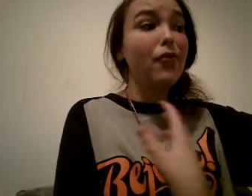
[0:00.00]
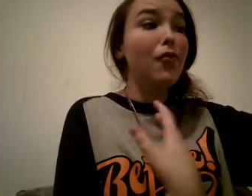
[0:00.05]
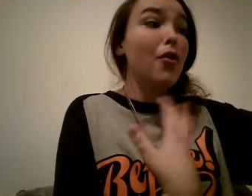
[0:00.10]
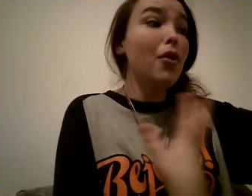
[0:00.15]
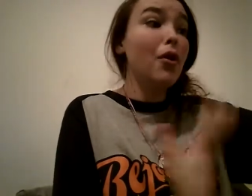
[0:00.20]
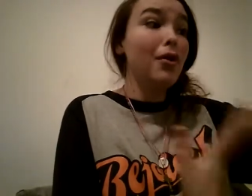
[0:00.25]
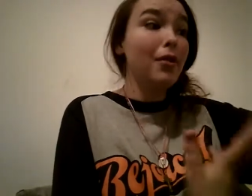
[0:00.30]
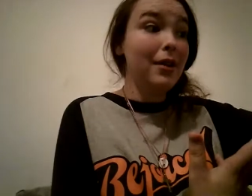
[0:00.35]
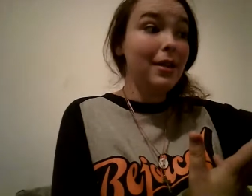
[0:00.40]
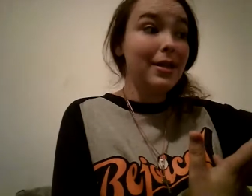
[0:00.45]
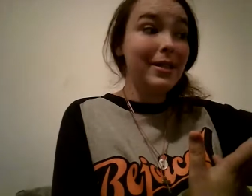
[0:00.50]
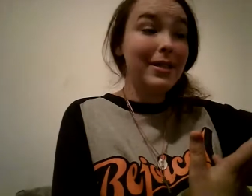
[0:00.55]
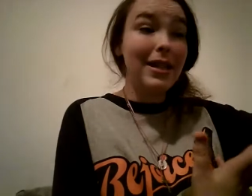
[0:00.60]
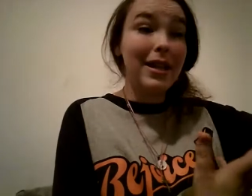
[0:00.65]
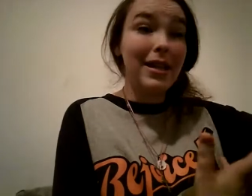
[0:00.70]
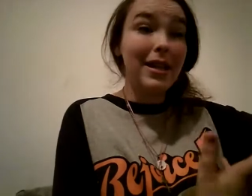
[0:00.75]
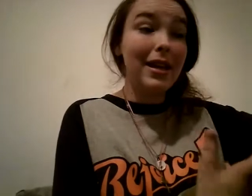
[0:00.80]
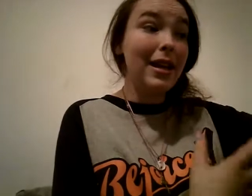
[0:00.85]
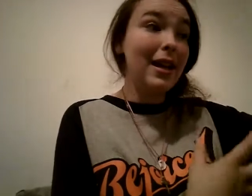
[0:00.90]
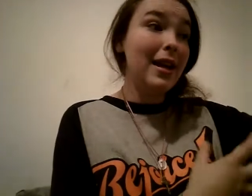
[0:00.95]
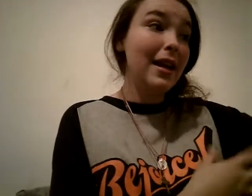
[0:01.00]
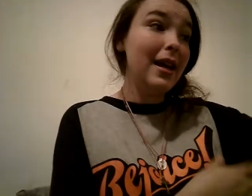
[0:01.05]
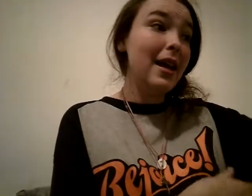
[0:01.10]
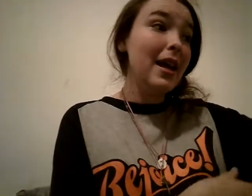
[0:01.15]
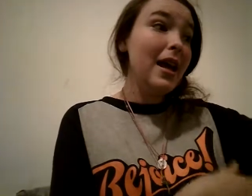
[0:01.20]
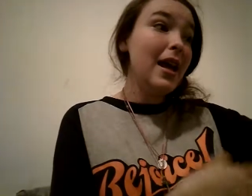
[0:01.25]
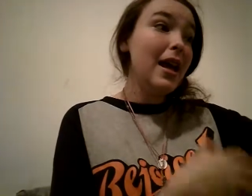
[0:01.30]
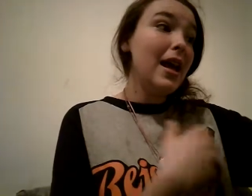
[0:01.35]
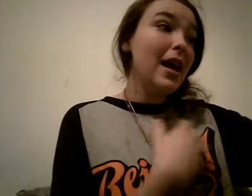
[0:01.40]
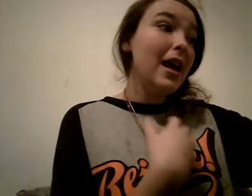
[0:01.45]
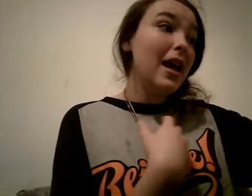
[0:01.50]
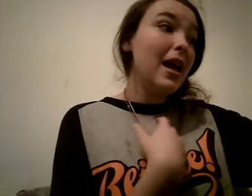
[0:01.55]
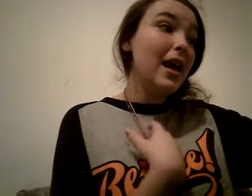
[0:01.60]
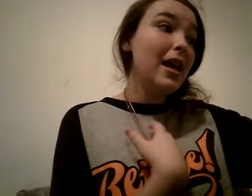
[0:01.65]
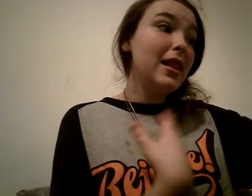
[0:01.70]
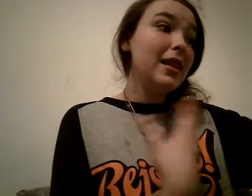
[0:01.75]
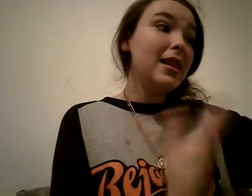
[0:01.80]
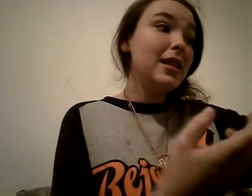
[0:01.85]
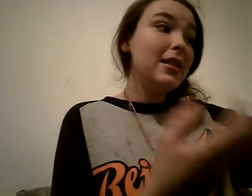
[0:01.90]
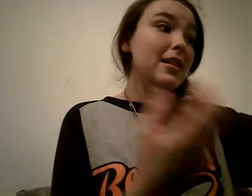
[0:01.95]
for a reason
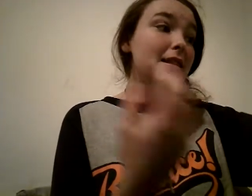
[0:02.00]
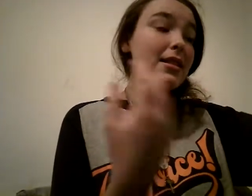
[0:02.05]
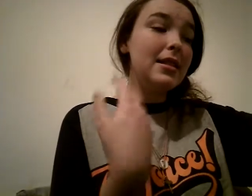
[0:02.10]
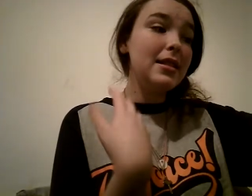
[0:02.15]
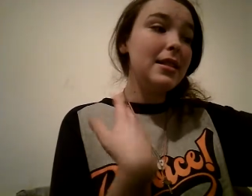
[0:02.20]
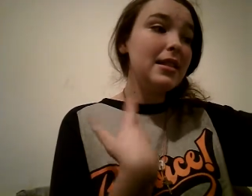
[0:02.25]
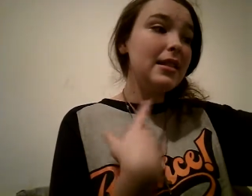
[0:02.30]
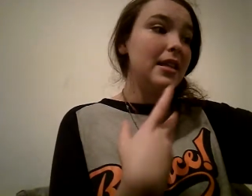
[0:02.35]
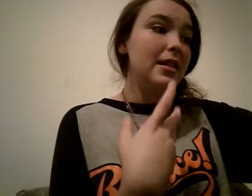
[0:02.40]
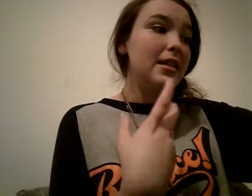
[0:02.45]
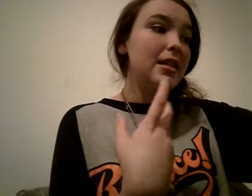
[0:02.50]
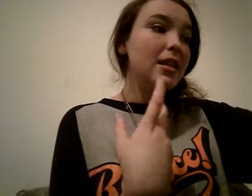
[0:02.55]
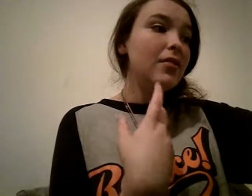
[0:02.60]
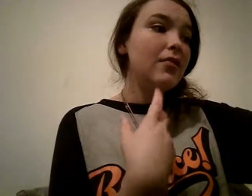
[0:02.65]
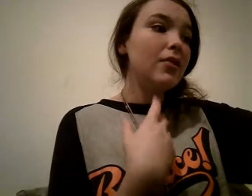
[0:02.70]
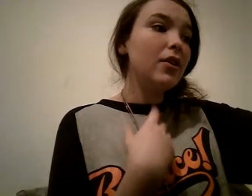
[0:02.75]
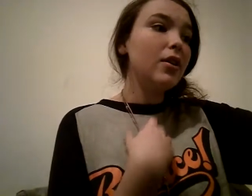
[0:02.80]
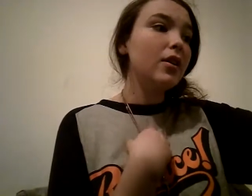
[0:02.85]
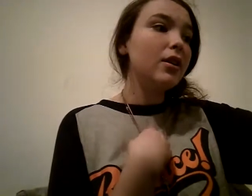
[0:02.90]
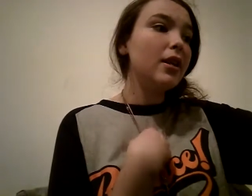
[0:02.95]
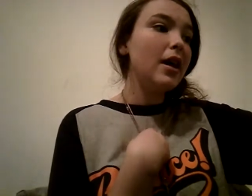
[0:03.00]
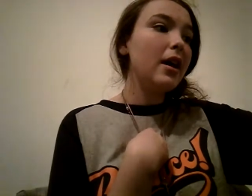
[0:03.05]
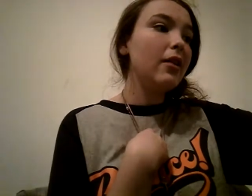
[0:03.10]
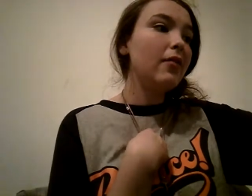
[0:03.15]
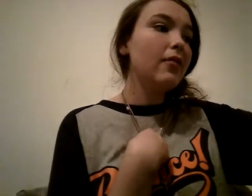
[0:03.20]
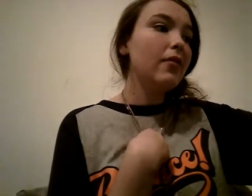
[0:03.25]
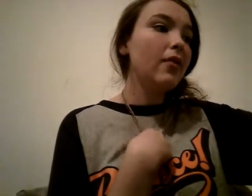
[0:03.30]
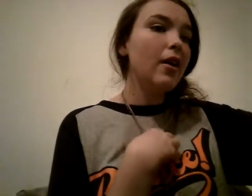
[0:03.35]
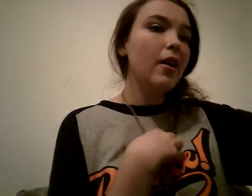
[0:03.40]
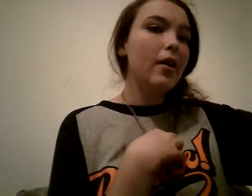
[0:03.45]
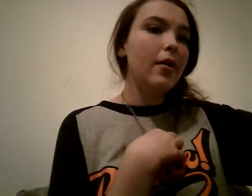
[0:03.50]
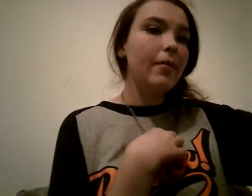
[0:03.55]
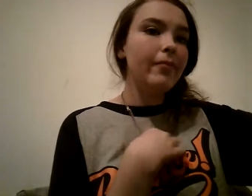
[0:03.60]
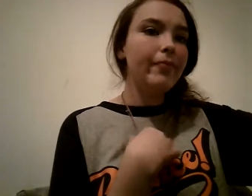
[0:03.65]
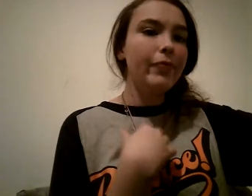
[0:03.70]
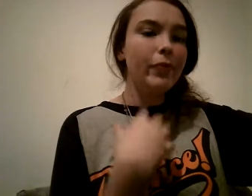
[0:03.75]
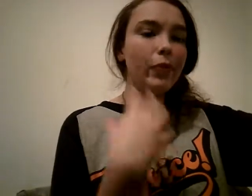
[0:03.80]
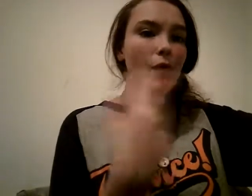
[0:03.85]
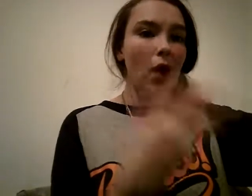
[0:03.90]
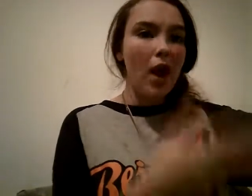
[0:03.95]
in this season of your life,
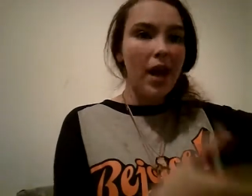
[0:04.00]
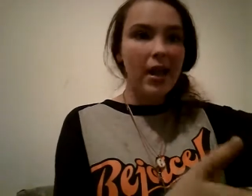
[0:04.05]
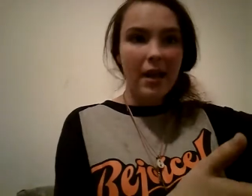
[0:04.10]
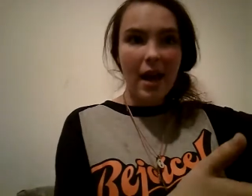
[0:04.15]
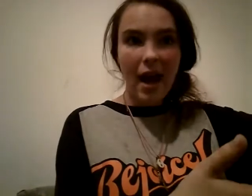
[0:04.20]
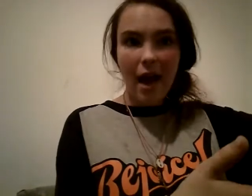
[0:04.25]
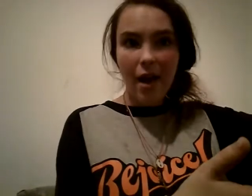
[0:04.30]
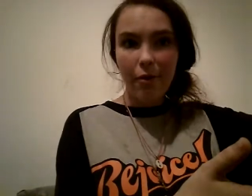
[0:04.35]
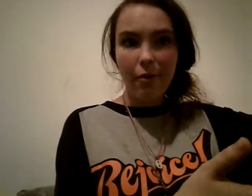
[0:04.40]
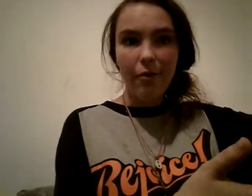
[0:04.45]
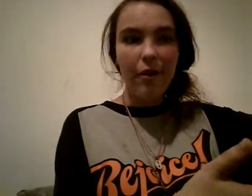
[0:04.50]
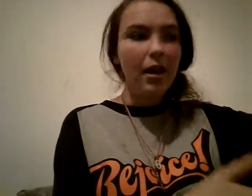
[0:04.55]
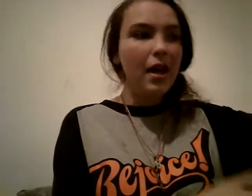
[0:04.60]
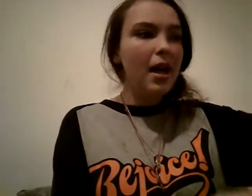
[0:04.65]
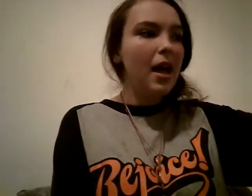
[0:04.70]
right now.